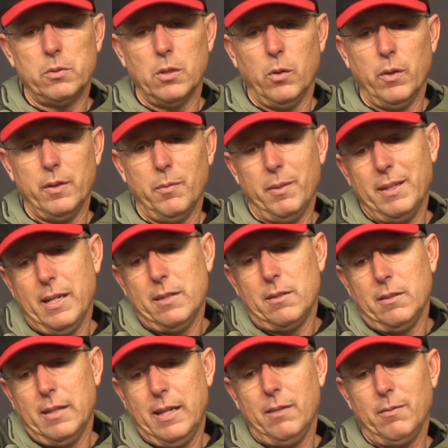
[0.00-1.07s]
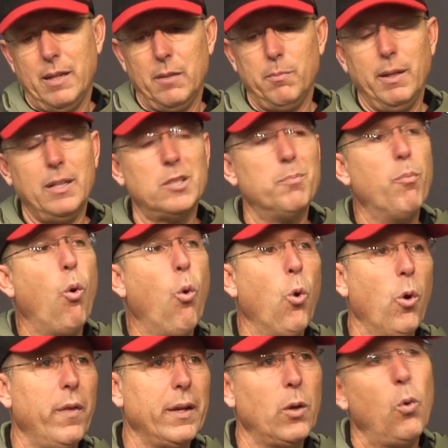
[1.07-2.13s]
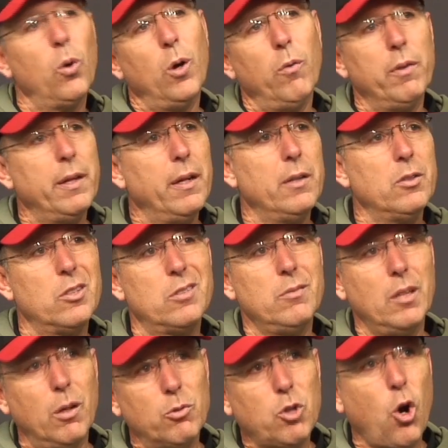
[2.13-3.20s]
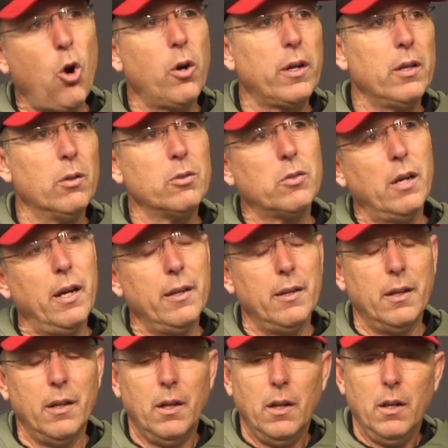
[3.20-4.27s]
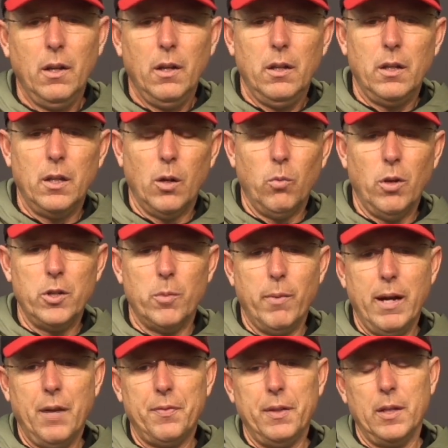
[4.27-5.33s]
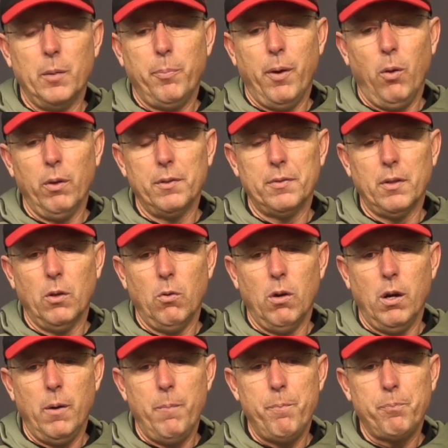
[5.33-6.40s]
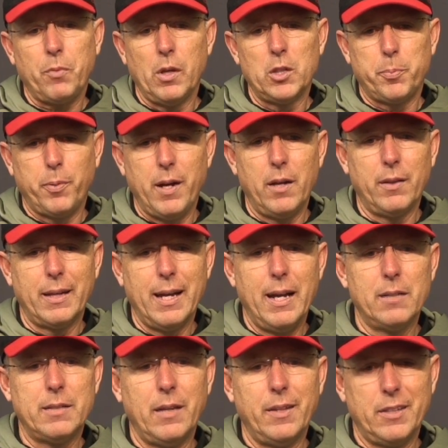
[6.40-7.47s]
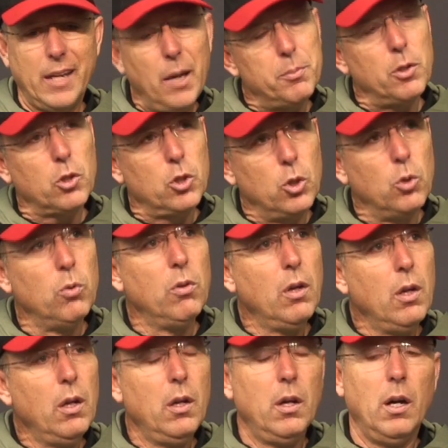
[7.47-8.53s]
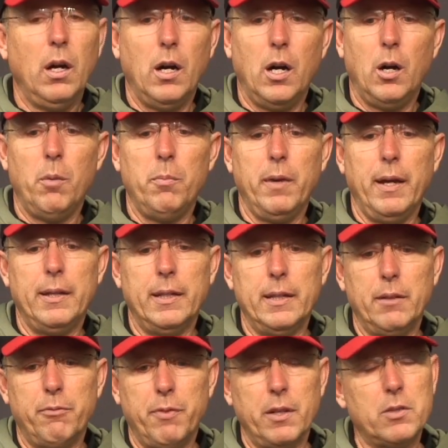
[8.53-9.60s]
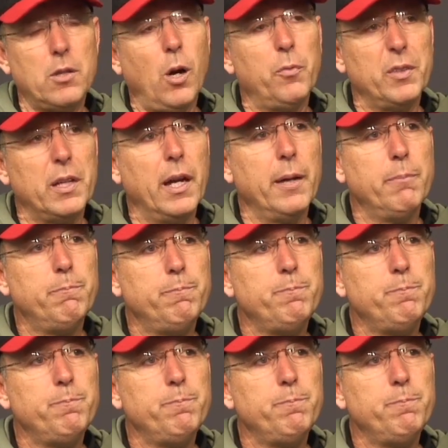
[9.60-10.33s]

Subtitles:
So, that, I mean, that means more than going over there and just, you know, talking or trying to, you know, run your mouth at the opponent. So I was proud of the guys, how they kept their cool, and then finished off the game.